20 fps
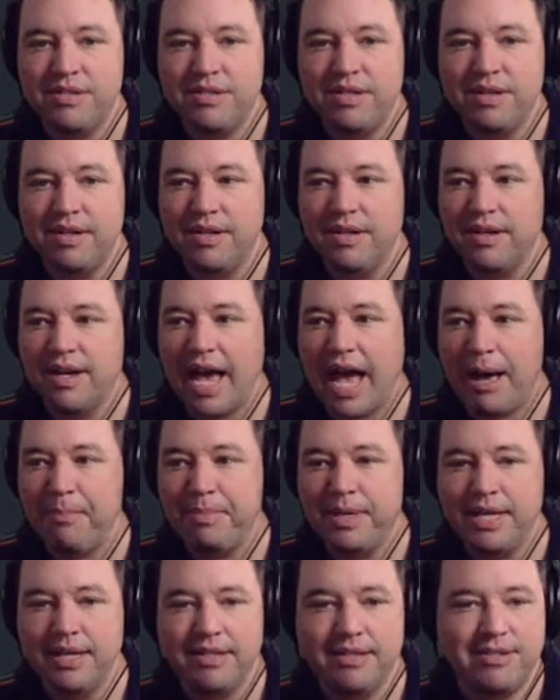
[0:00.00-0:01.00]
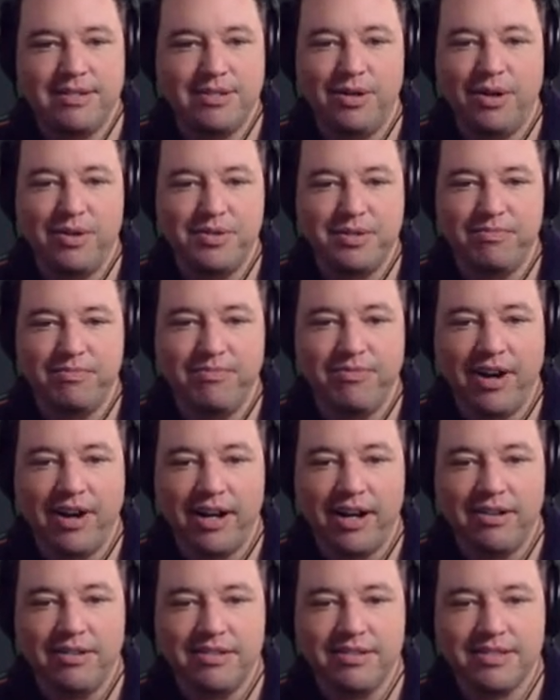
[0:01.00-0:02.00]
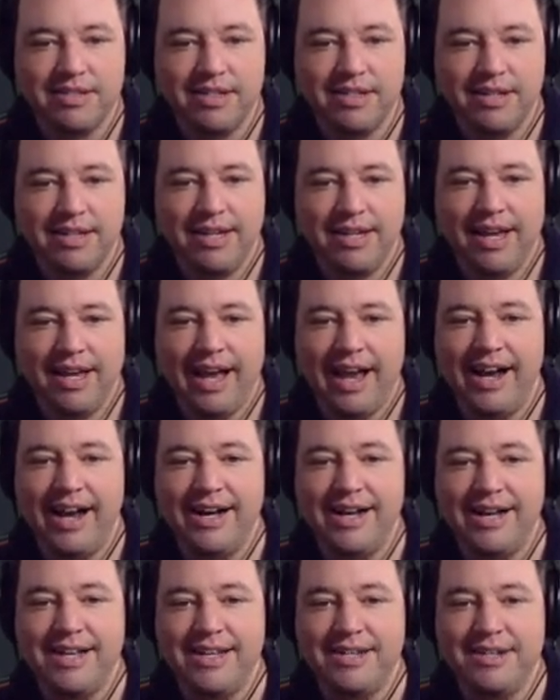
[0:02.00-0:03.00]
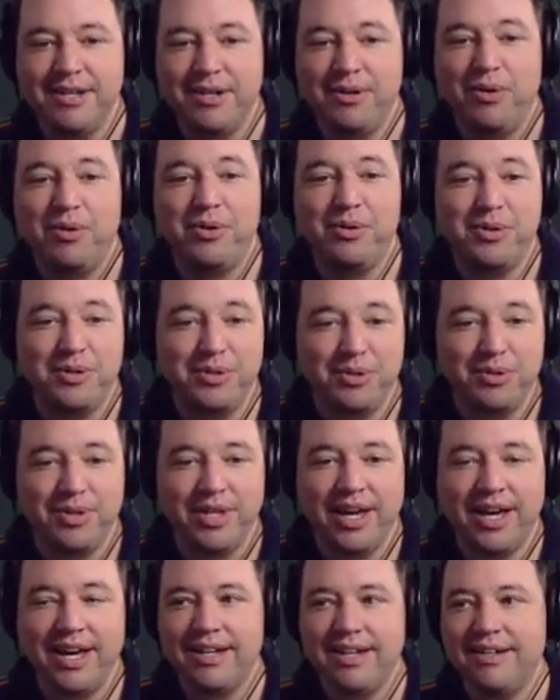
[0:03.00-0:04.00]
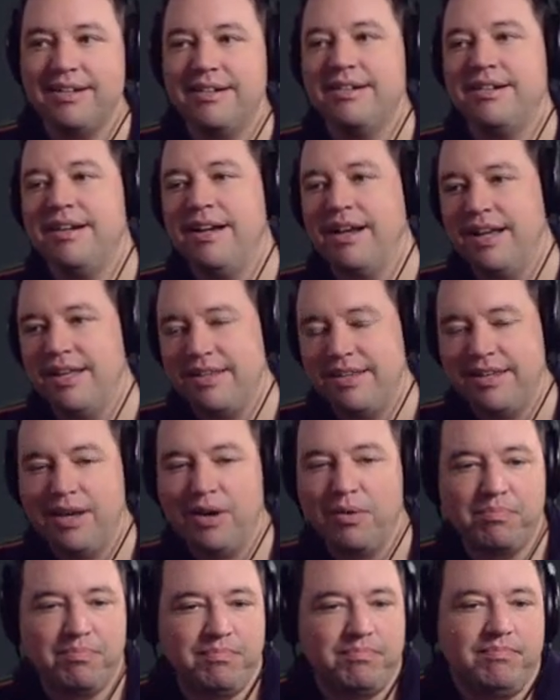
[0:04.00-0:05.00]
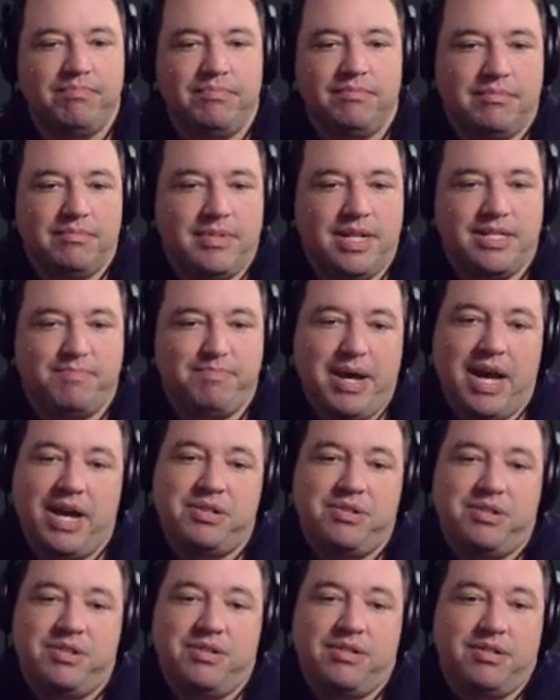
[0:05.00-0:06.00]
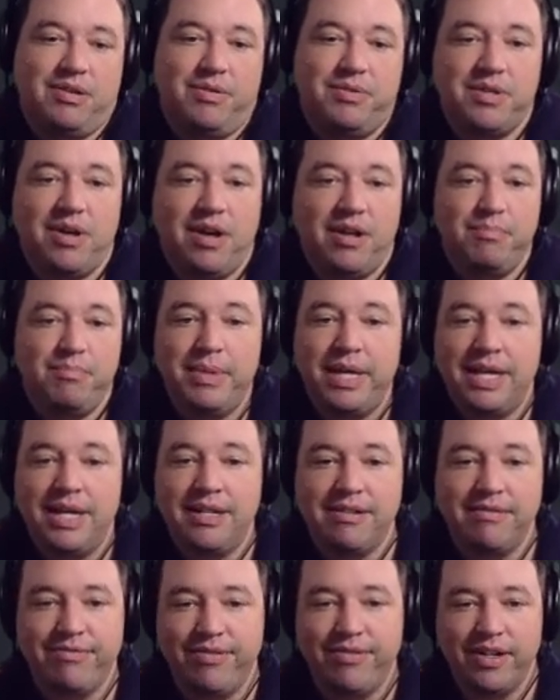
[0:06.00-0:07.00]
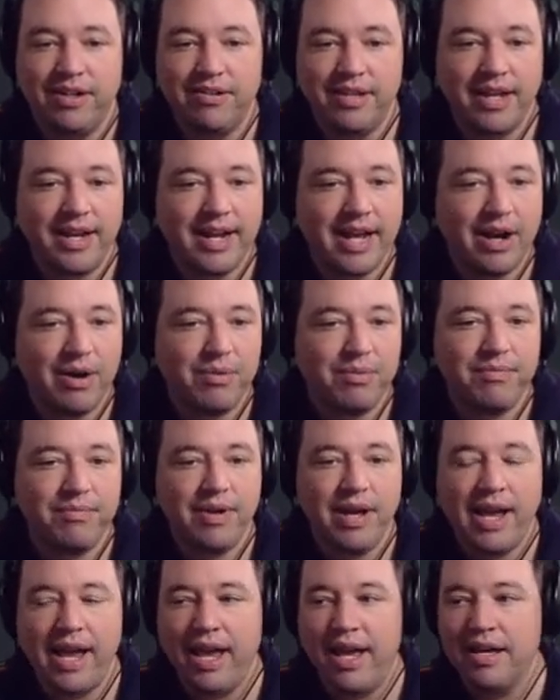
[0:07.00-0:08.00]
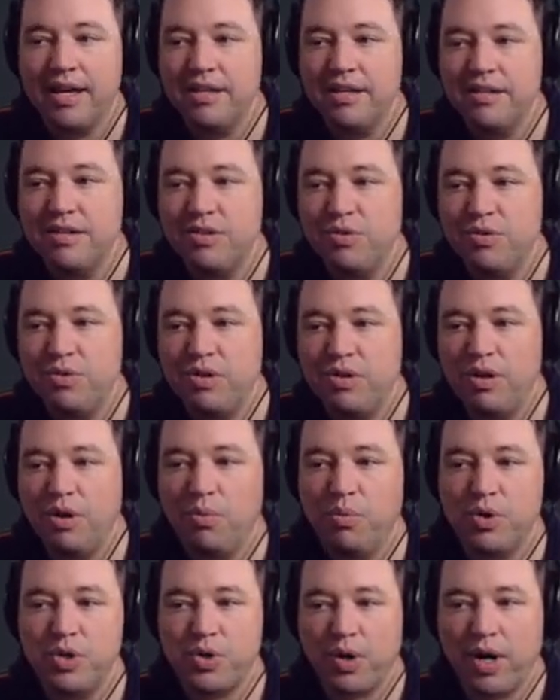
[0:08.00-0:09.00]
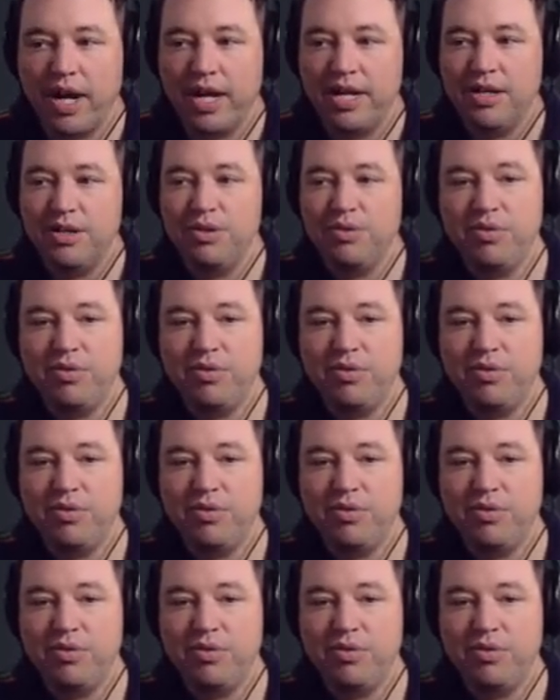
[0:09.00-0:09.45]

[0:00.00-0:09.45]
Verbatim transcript: to apt-get install some files. And in order to do that, it's bash. So it's on me to figure that out. And, we're trying to do